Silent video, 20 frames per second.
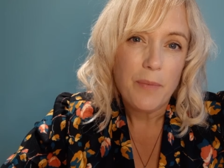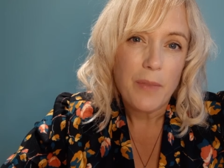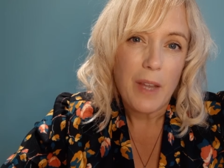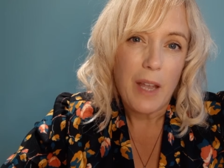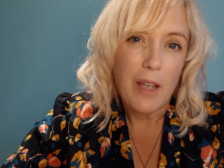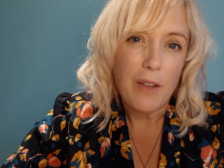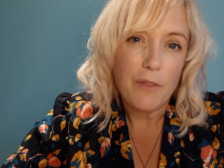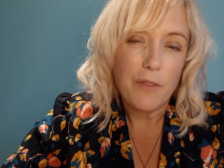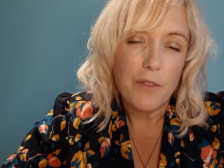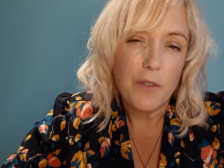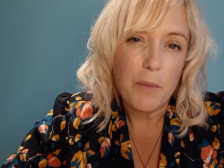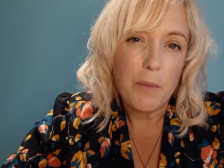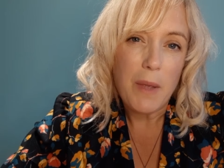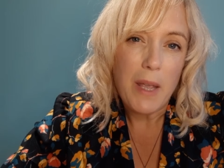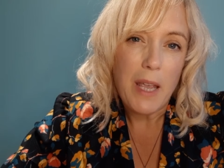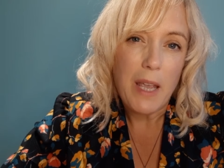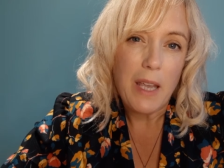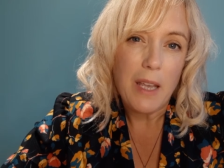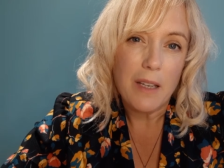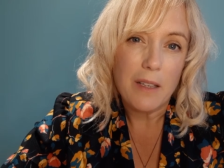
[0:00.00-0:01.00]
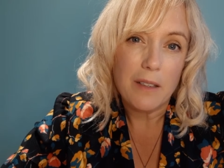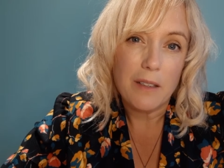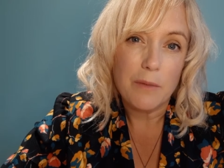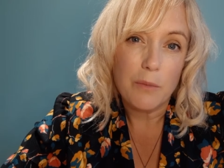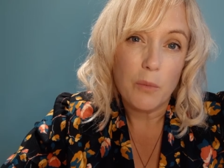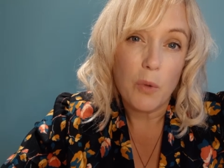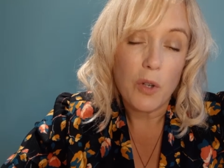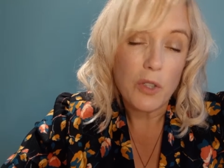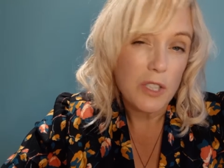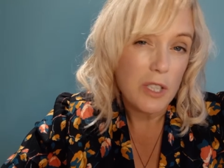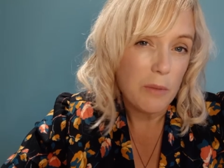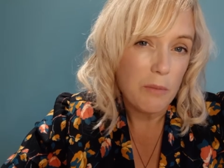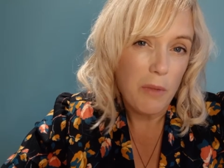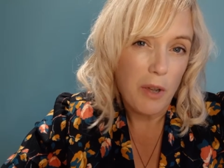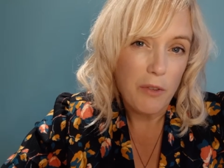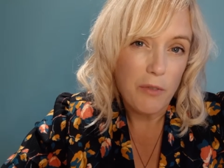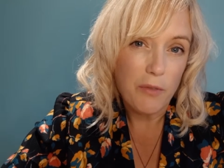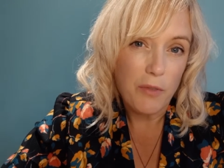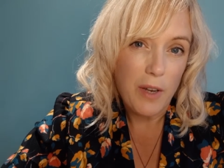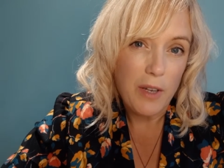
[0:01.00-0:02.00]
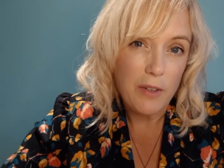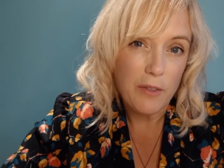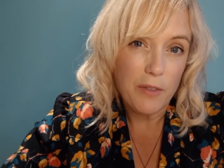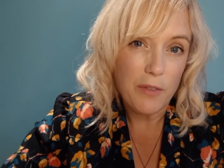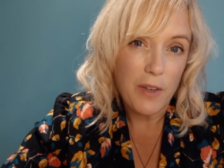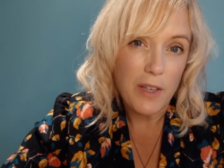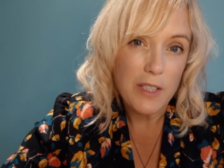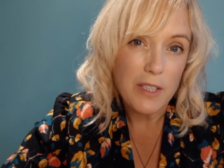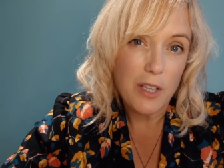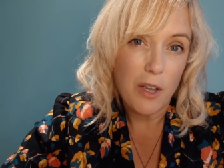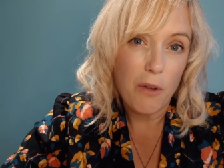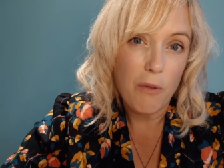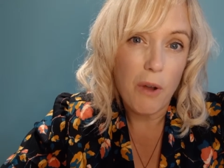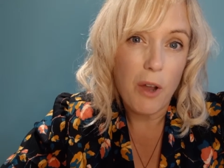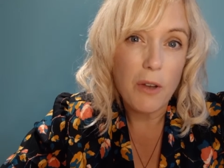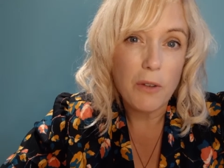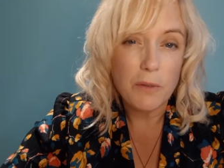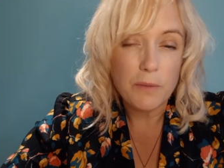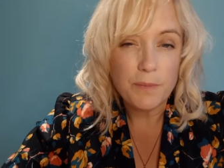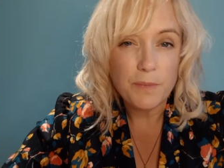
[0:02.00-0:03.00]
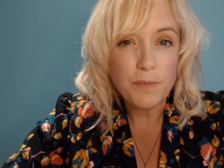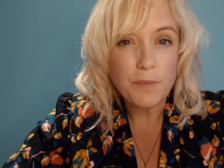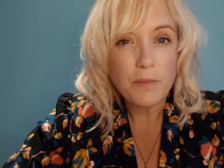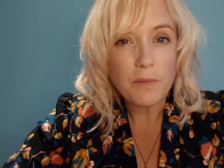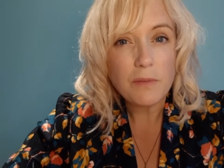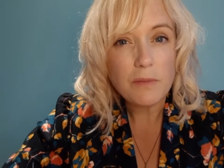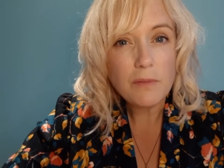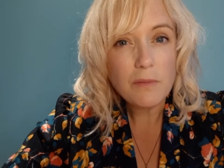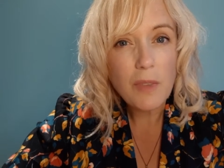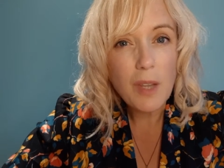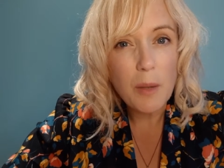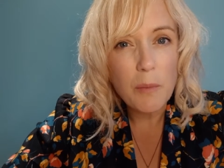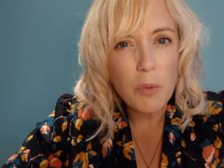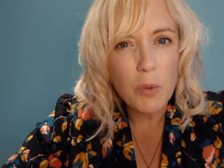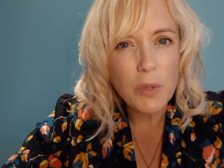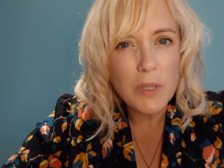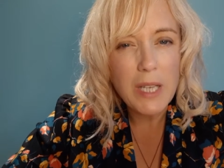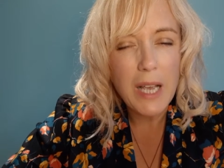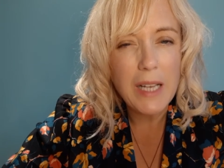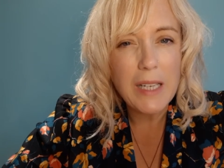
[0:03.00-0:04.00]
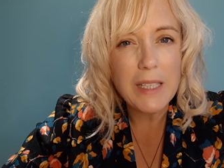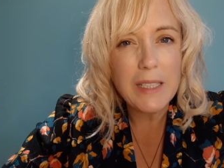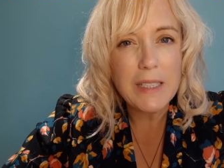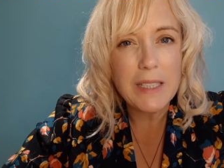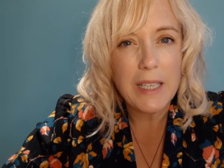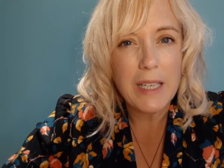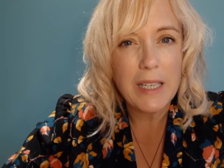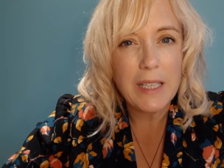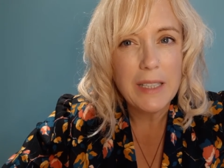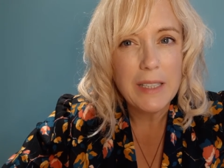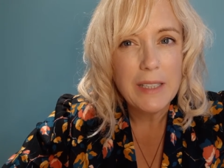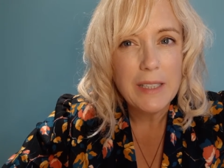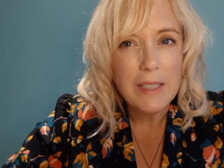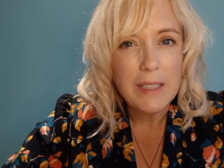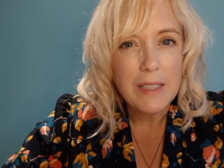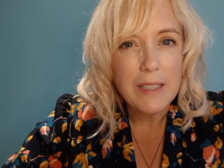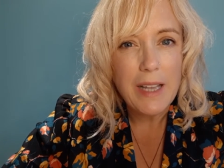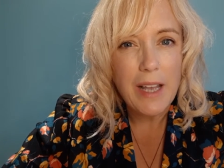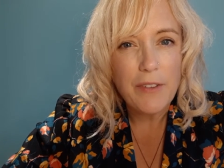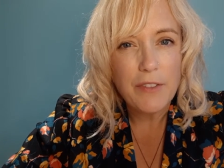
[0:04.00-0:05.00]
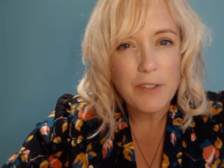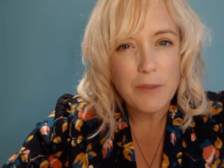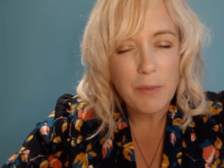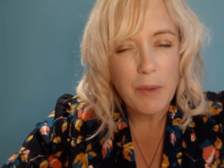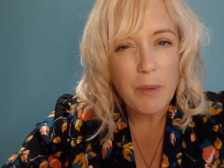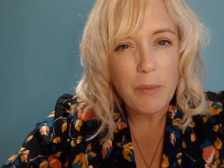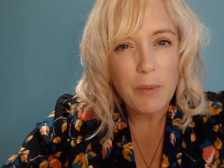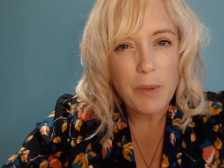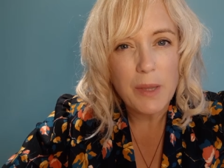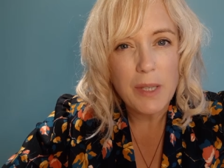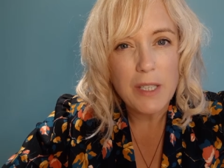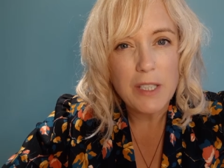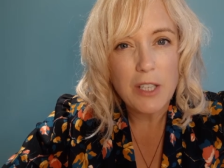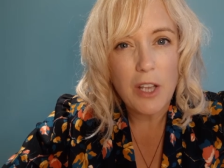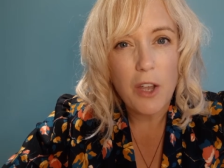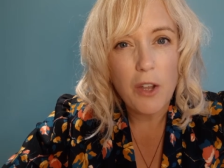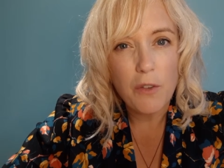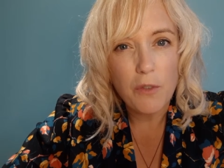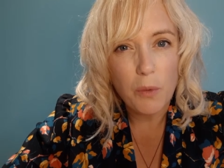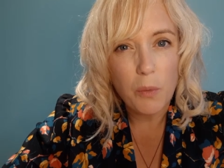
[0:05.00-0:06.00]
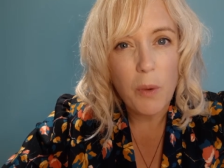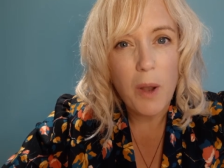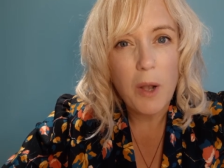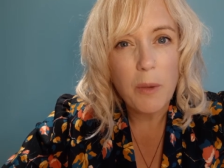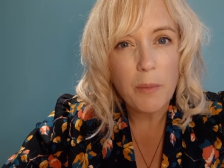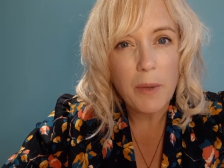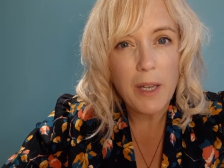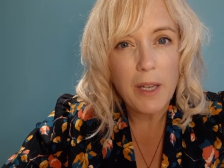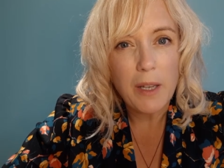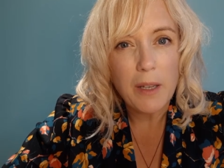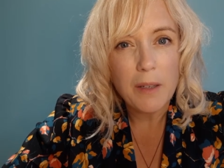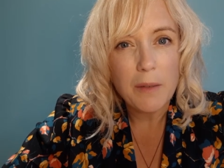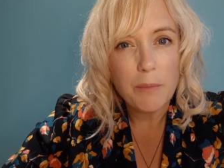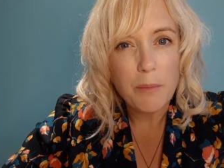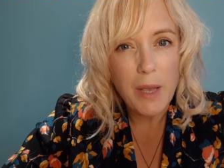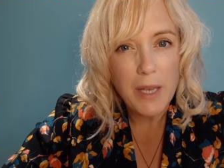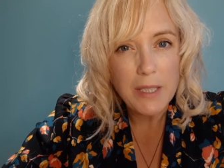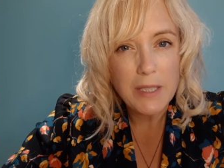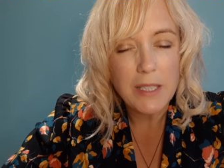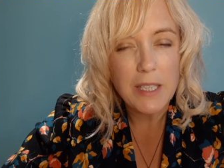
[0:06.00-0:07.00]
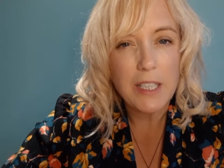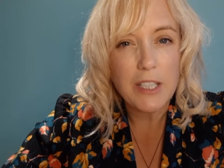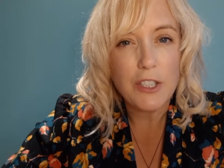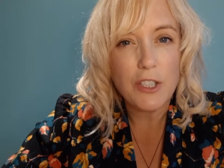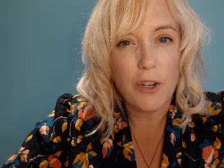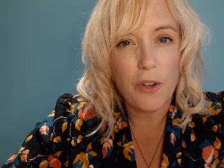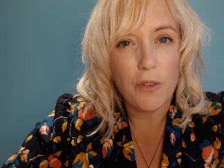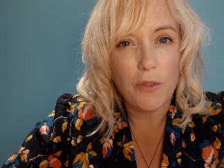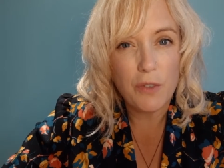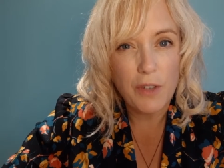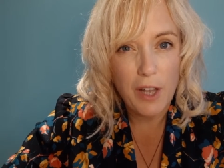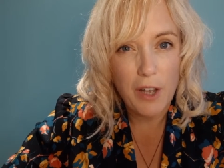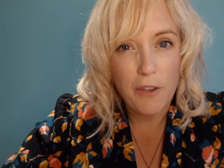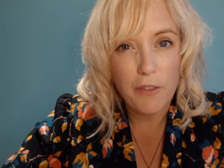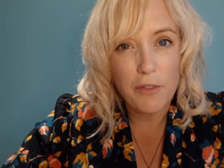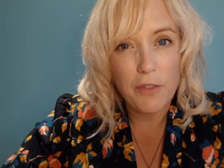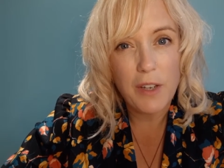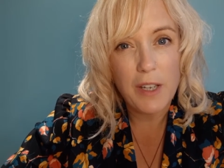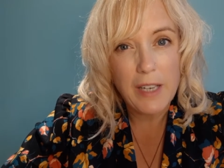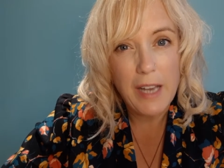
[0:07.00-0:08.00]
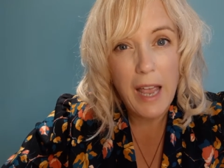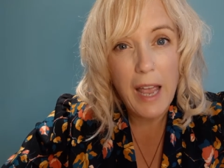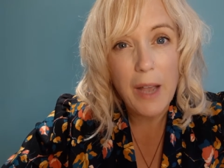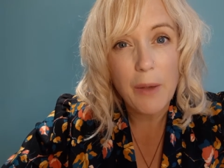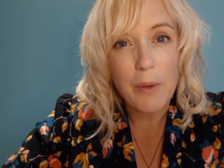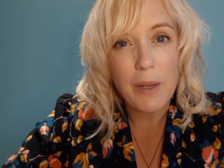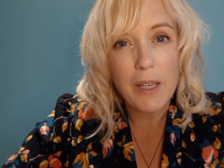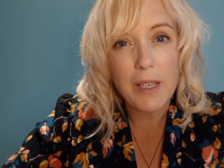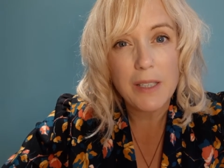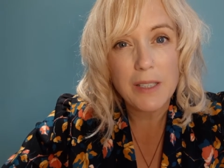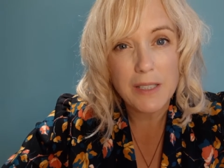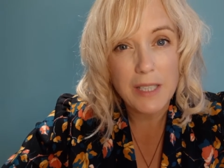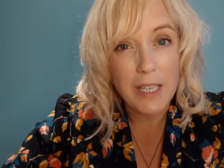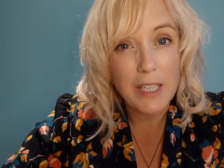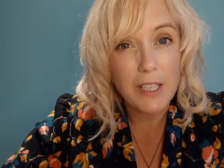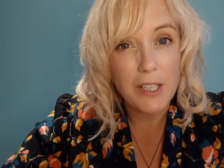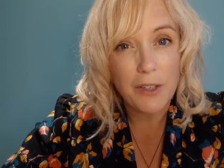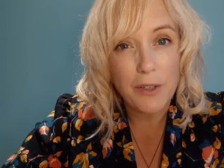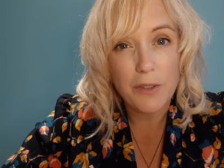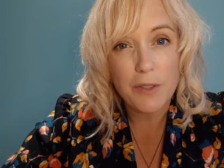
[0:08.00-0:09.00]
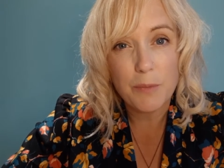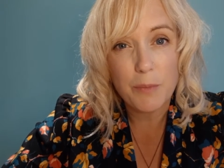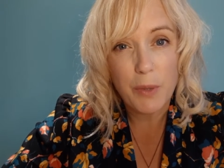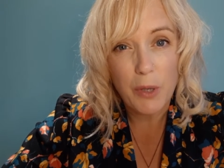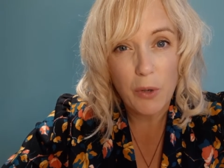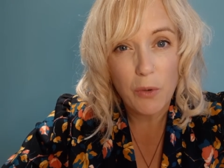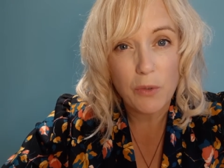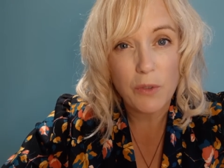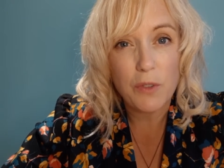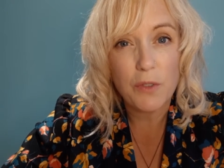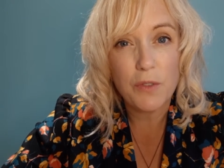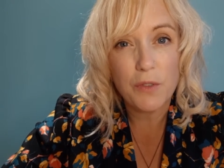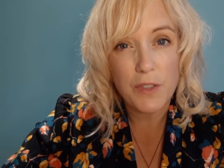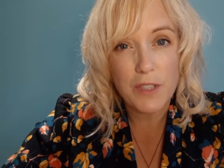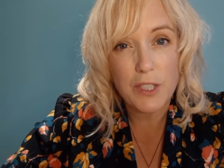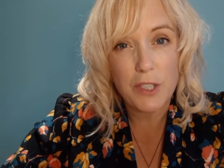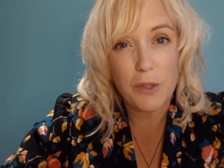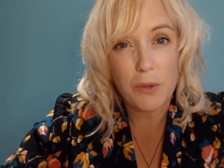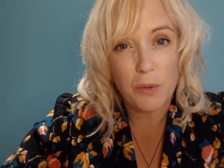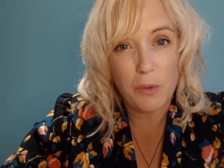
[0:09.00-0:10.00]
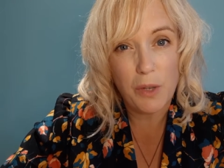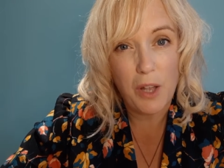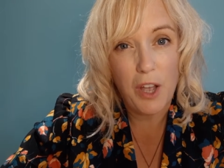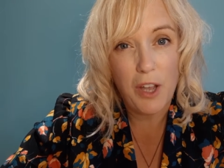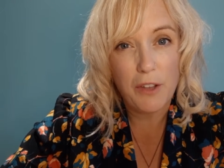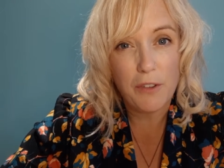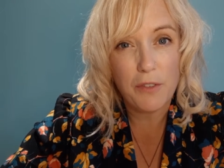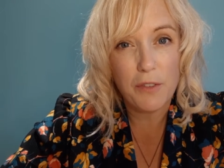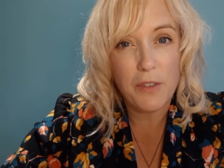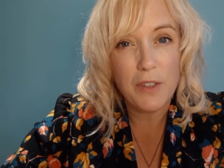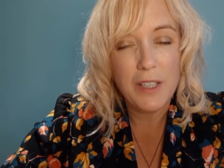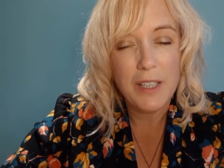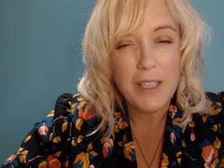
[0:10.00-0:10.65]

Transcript: And for me, and watching my friend face her own mortality left me with this overwhelming message of love and how it continues beyond physical life.